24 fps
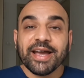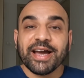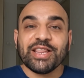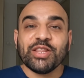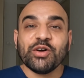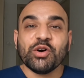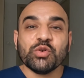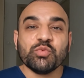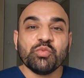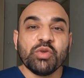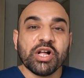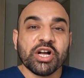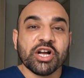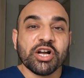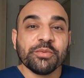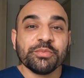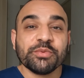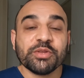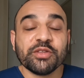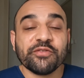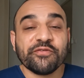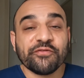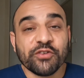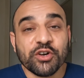Hello and welcome
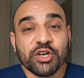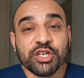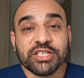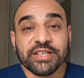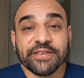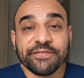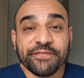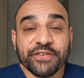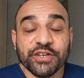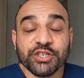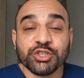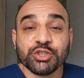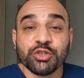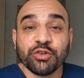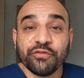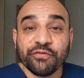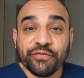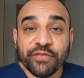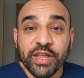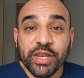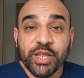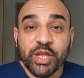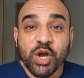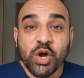to the first official
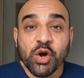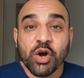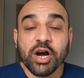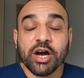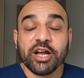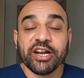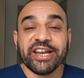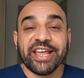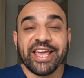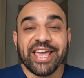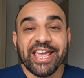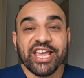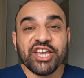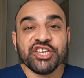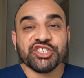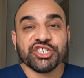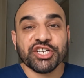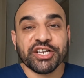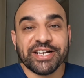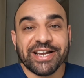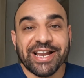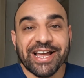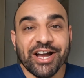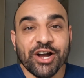video on
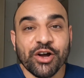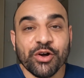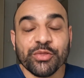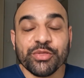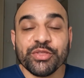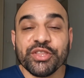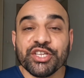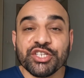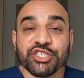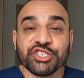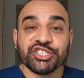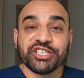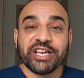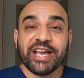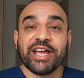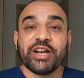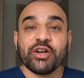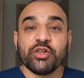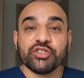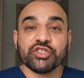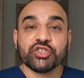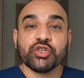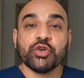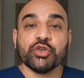Asia Now. This
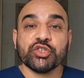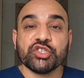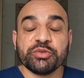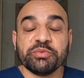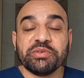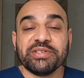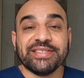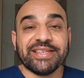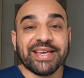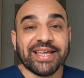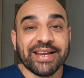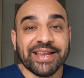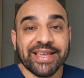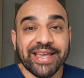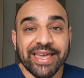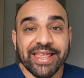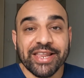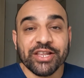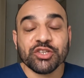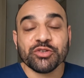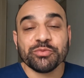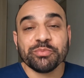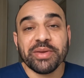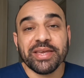channel is going to be
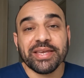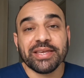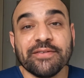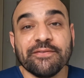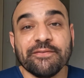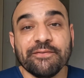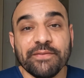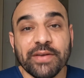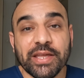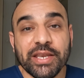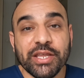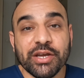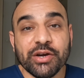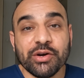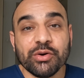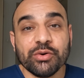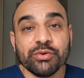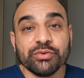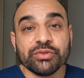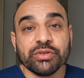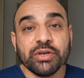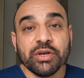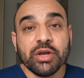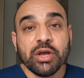dedicated to making
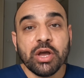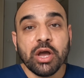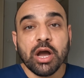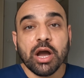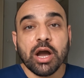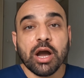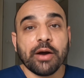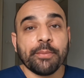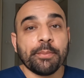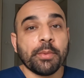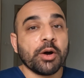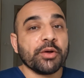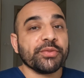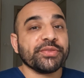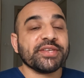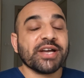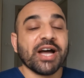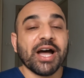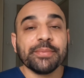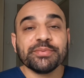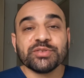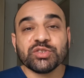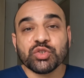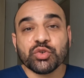videos about
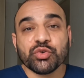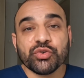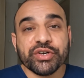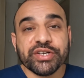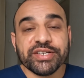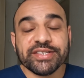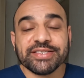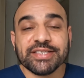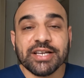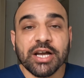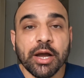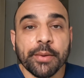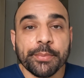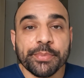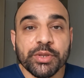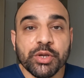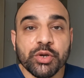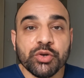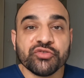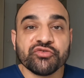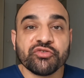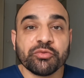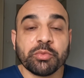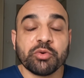top stories, top
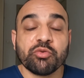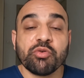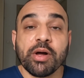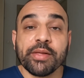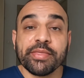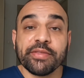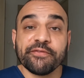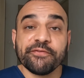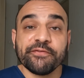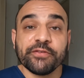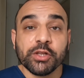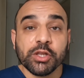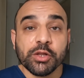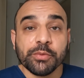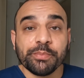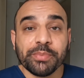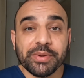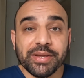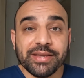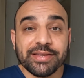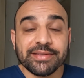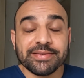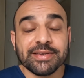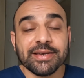news from around the
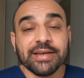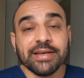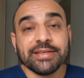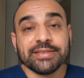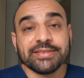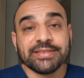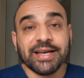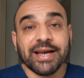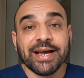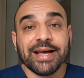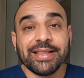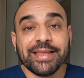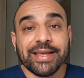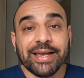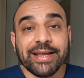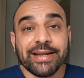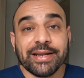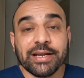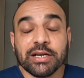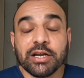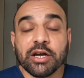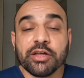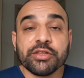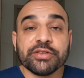Philippines,
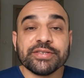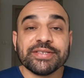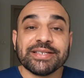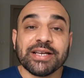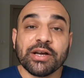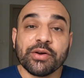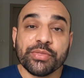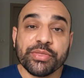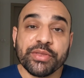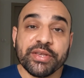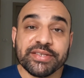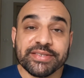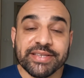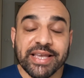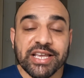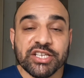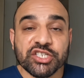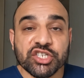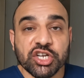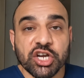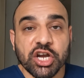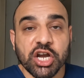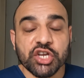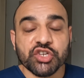Thailand, and other Southeast
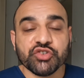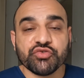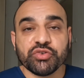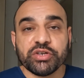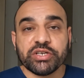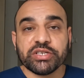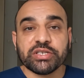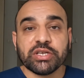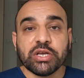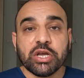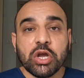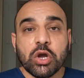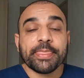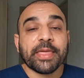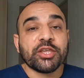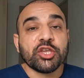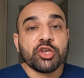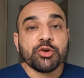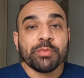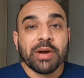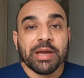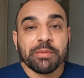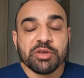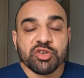Asian countries that
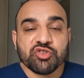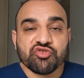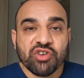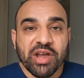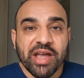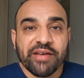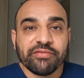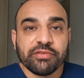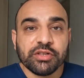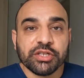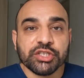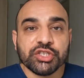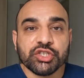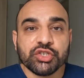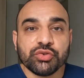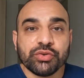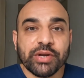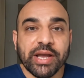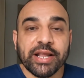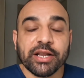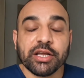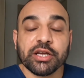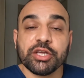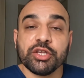you might be traveling to
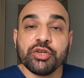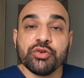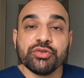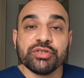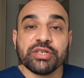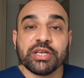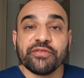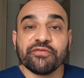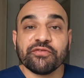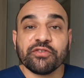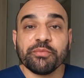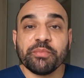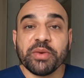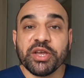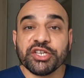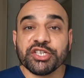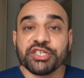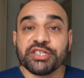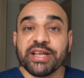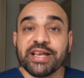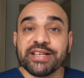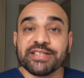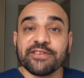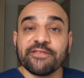and could use the
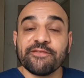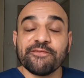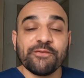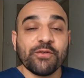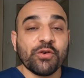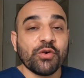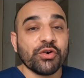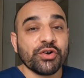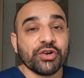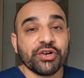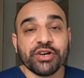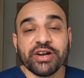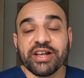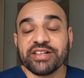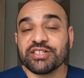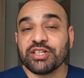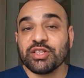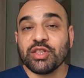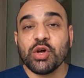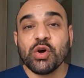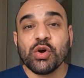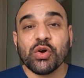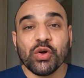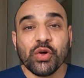information as a foreigner, as a
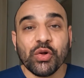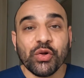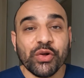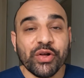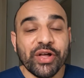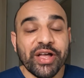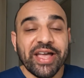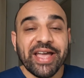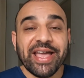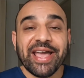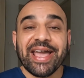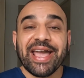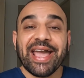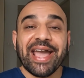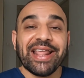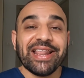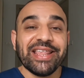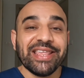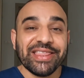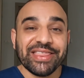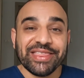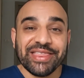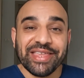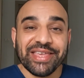local,
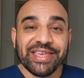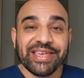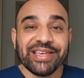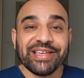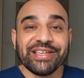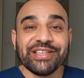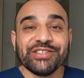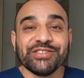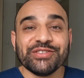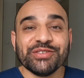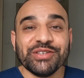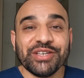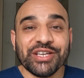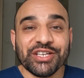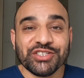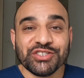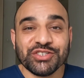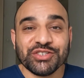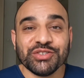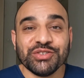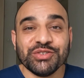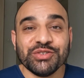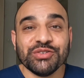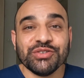anything to
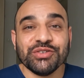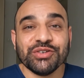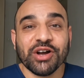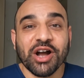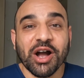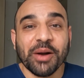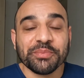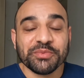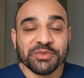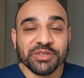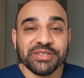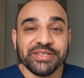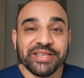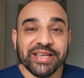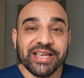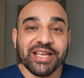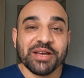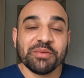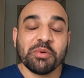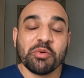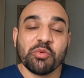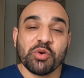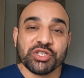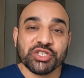get you up to date
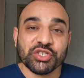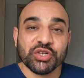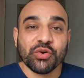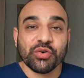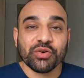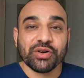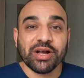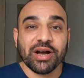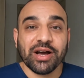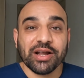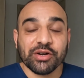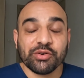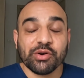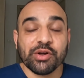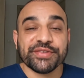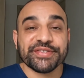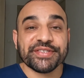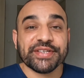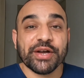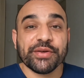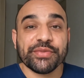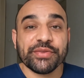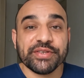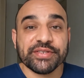about what's going on around
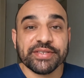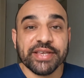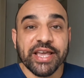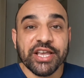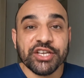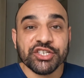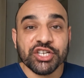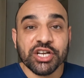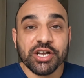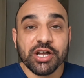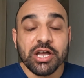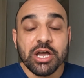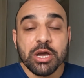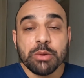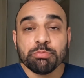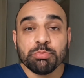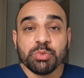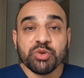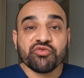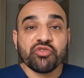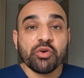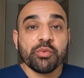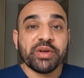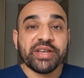Southeast Asia.
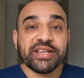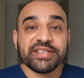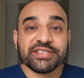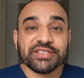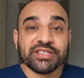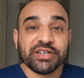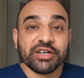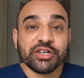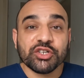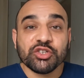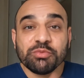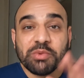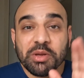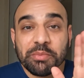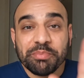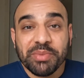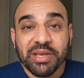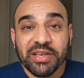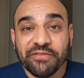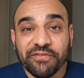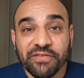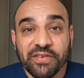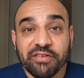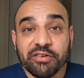Before we get started, do me a
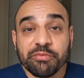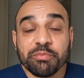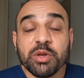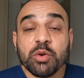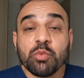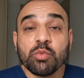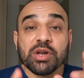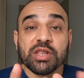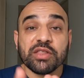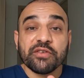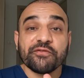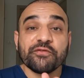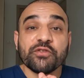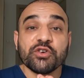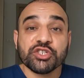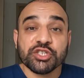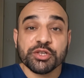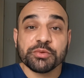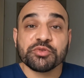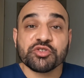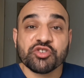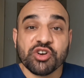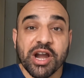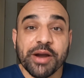big favor, be one of the first
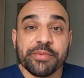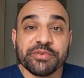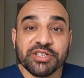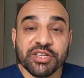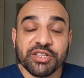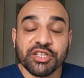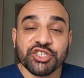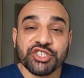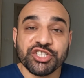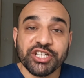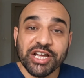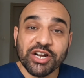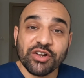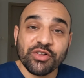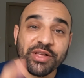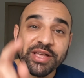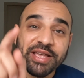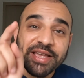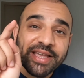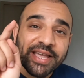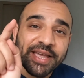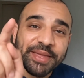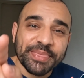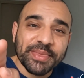subscribers on the channel.
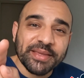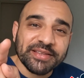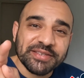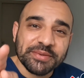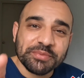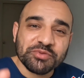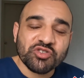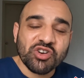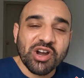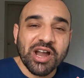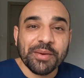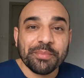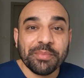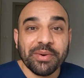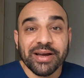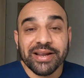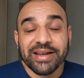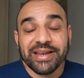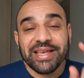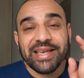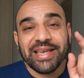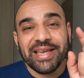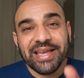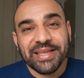Hit the subscribe
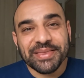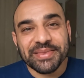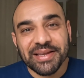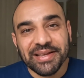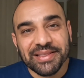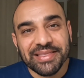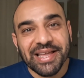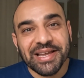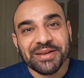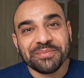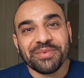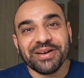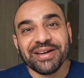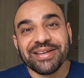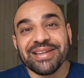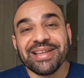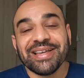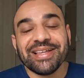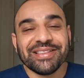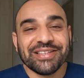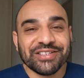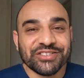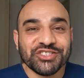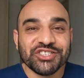button, hit that like
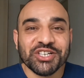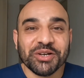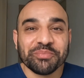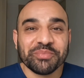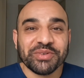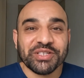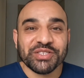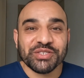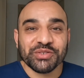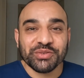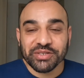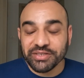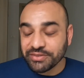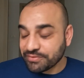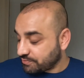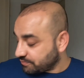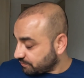button. Let's jump into it.